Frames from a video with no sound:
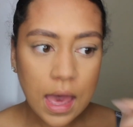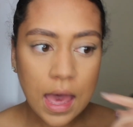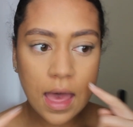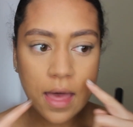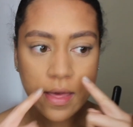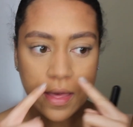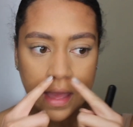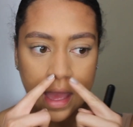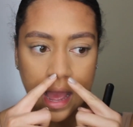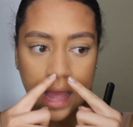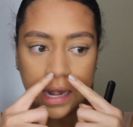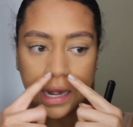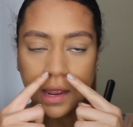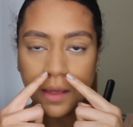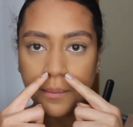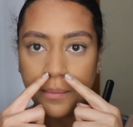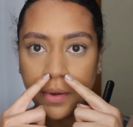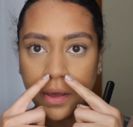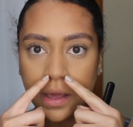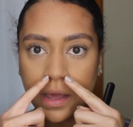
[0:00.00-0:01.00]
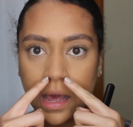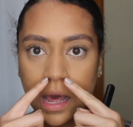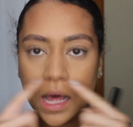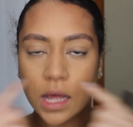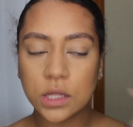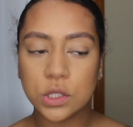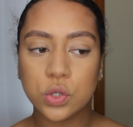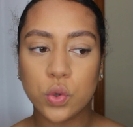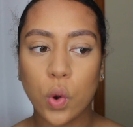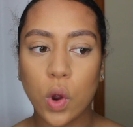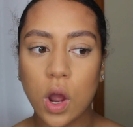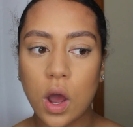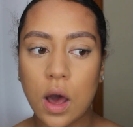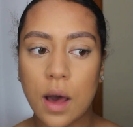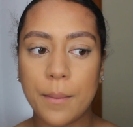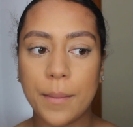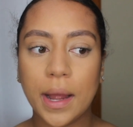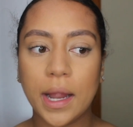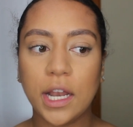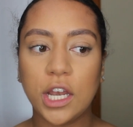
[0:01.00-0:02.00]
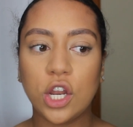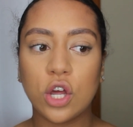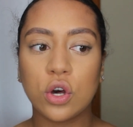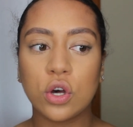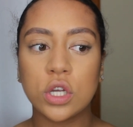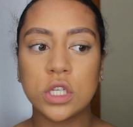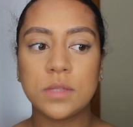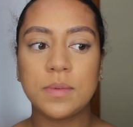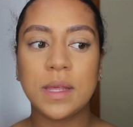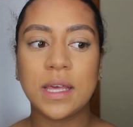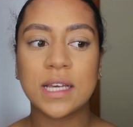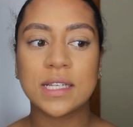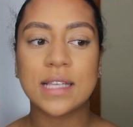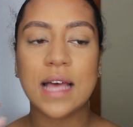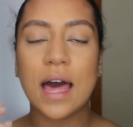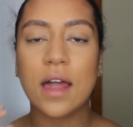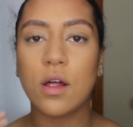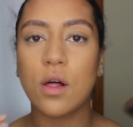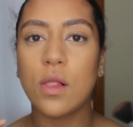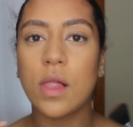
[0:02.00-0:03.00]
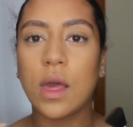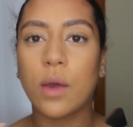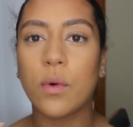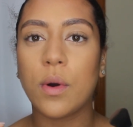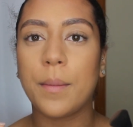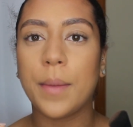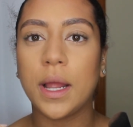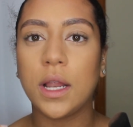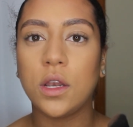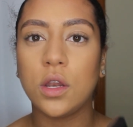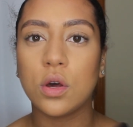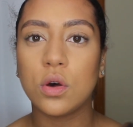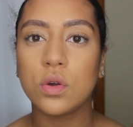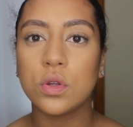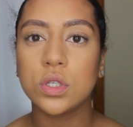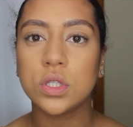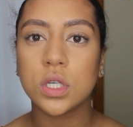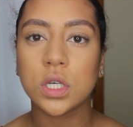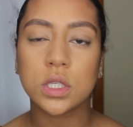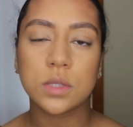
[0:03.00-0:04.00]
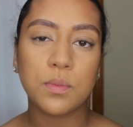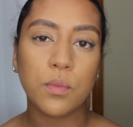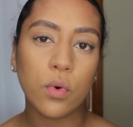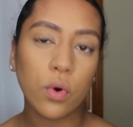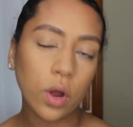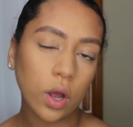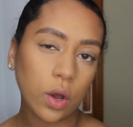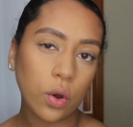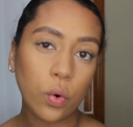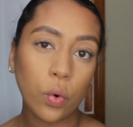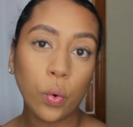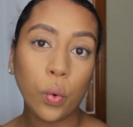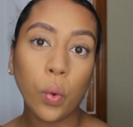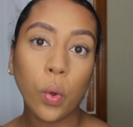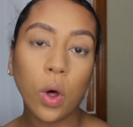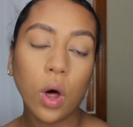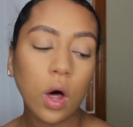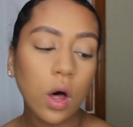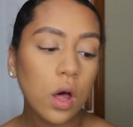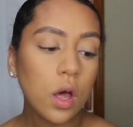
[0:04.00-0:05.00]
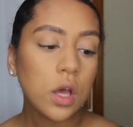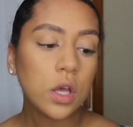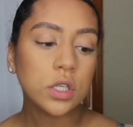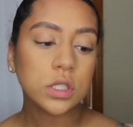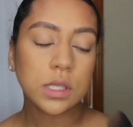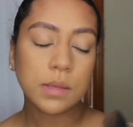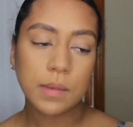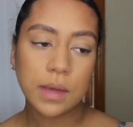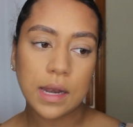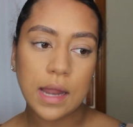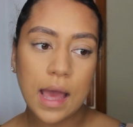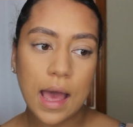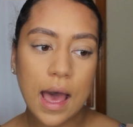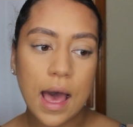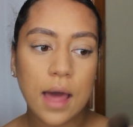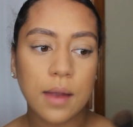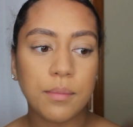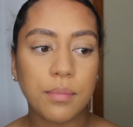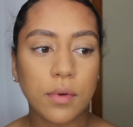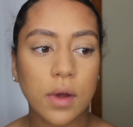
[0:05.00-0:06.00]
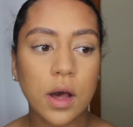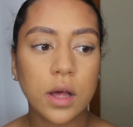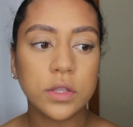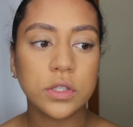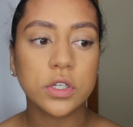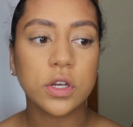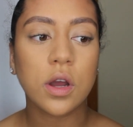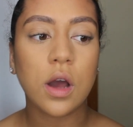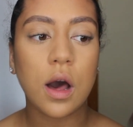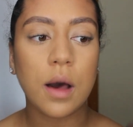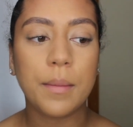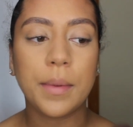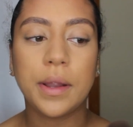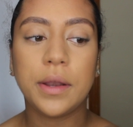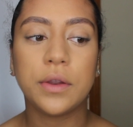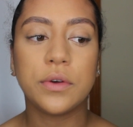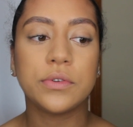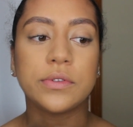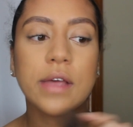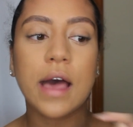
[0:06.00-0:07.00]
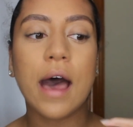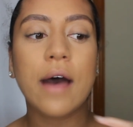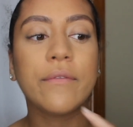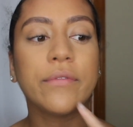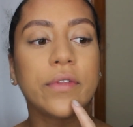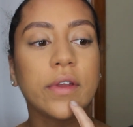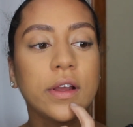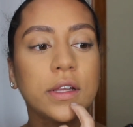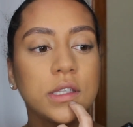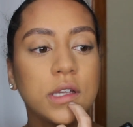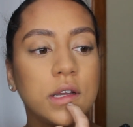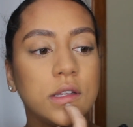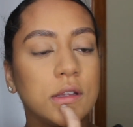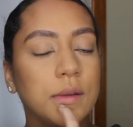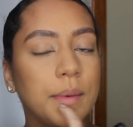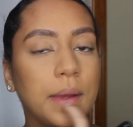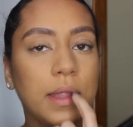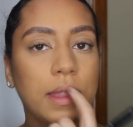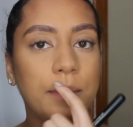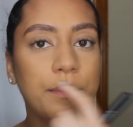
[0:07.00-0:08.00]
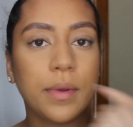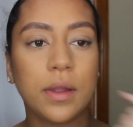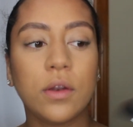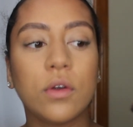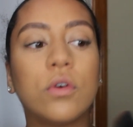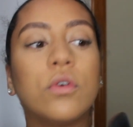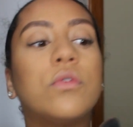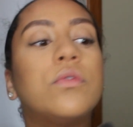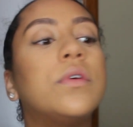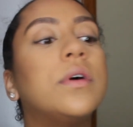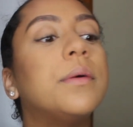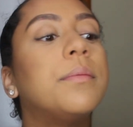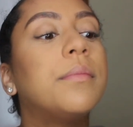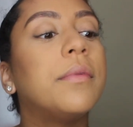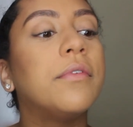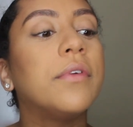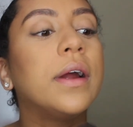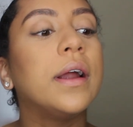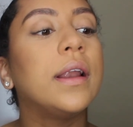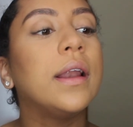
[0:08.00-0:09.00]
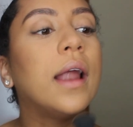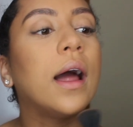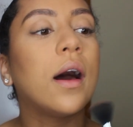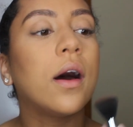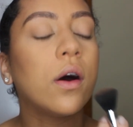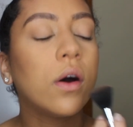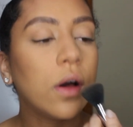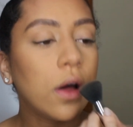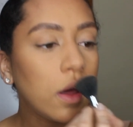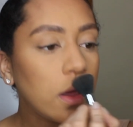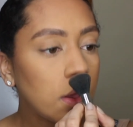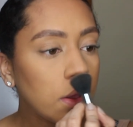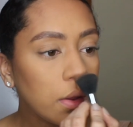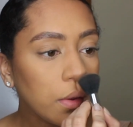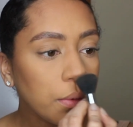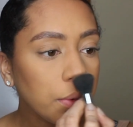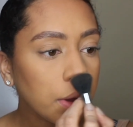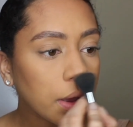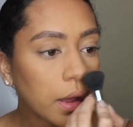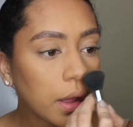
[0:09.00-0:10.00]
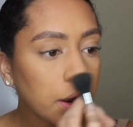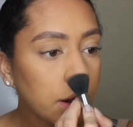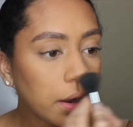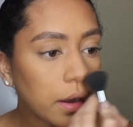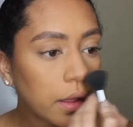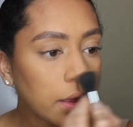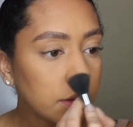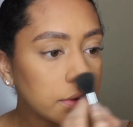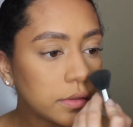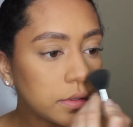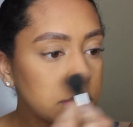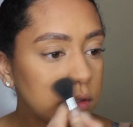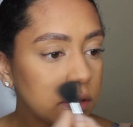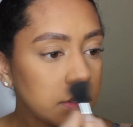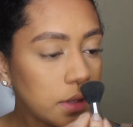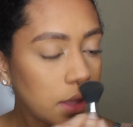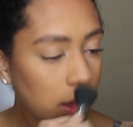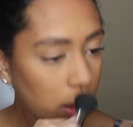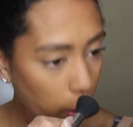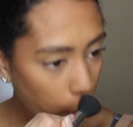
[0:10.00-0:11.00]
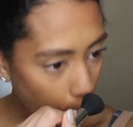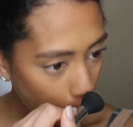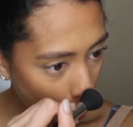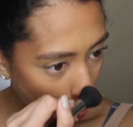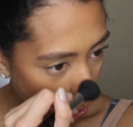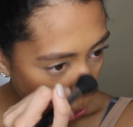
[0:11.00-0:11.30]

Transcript: And I didn't put contour on my nose because I don't like when my nose looks more cool. So I'm going to add bronzer on my nose after, so under my lip and over. But right now, we're going to do that.